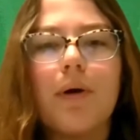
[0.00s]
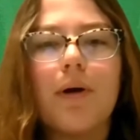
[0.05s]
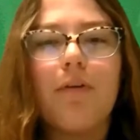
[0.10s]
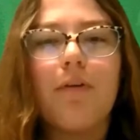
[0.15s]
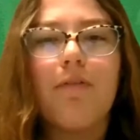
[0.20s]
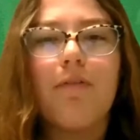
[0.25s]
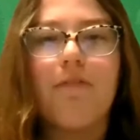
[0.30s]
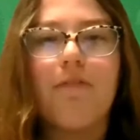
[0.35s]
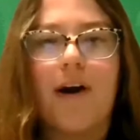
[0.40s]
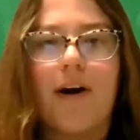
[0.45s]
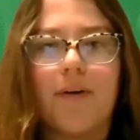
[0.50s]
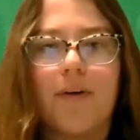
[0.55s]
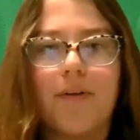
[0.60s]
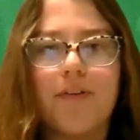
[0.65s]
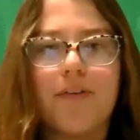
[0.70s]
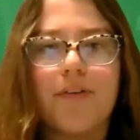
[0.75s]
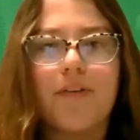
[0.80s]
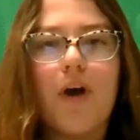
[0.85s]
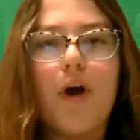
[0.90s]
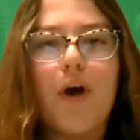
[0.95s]
or
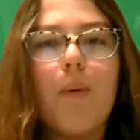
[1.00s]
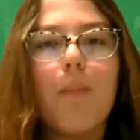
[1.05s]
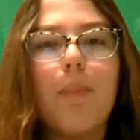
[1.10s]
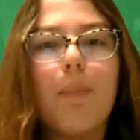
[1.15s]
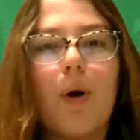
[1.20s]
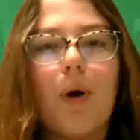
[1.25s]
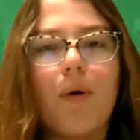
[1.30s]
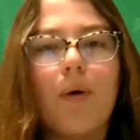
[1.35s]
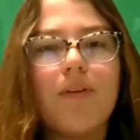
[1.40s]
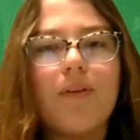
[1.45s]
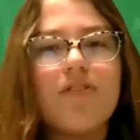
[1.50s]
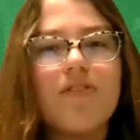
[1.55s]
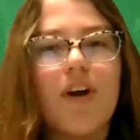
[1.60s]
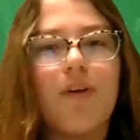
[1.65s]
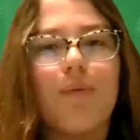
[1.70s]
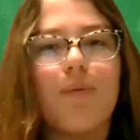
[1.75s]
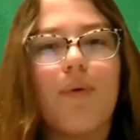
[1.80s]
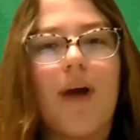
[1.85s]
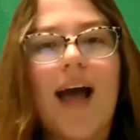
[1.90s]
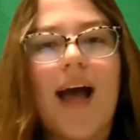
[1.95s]
false? Poults
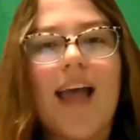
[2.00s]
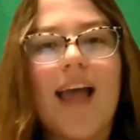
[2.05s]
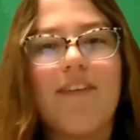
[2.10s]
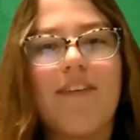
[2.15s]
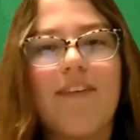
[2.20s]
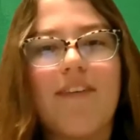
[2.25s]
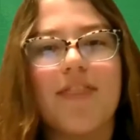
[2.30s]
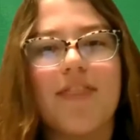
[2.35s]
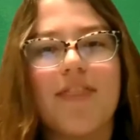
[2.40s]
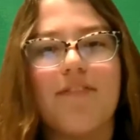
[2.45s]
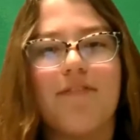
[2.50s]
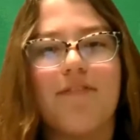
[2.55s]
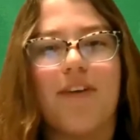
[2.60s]
arrive at the